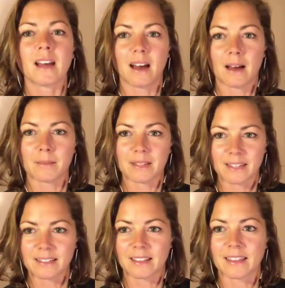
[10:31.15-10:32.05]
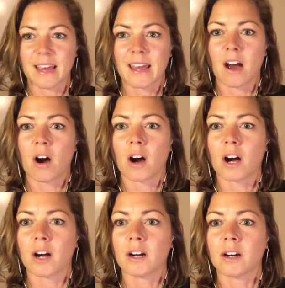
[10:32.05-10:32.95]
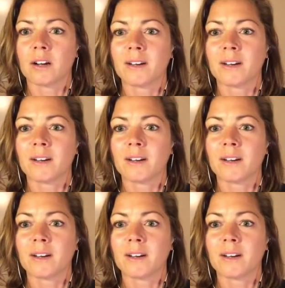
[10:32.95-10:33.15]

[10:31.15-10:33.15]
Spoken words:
that says that they are,